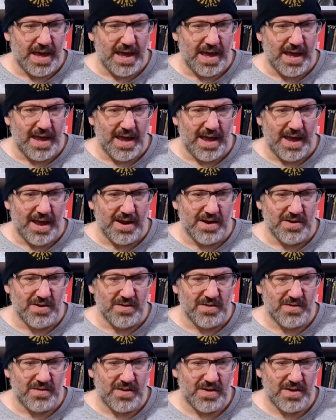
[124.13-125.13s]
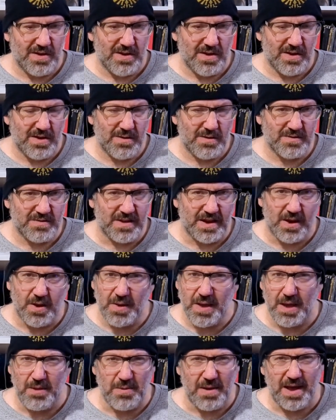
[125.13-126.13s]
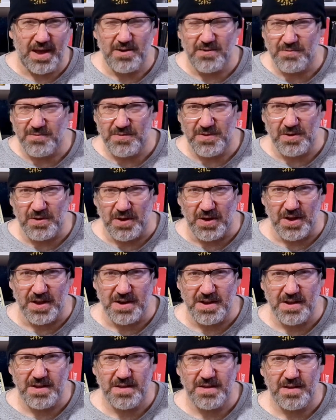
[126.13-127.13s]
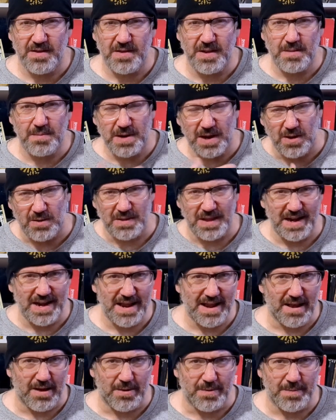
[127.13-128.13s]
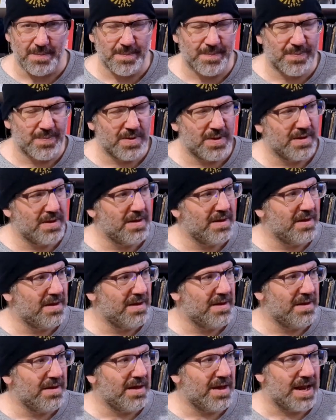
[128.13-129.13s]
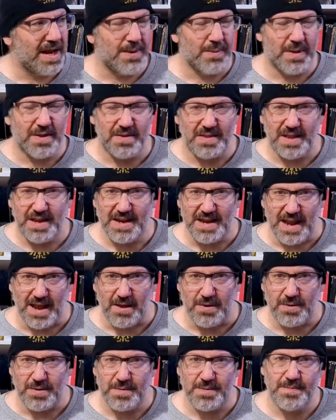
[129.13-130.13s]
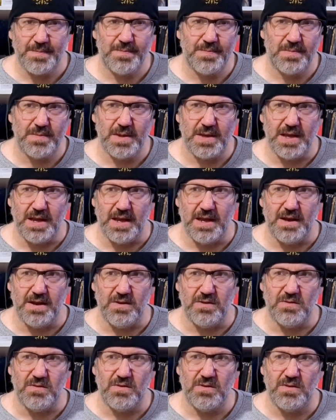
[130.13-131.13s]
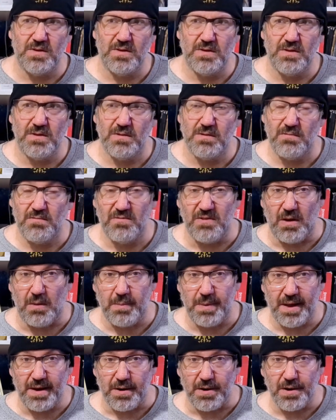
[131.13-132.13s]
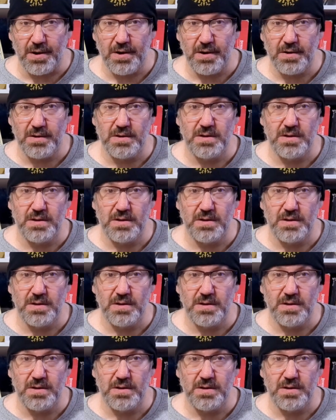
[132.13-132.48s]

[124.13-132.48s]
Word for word: And I was like, okay, well, I don't feel good. I think I'm gonna go lay down. And I went and laid down and felt better.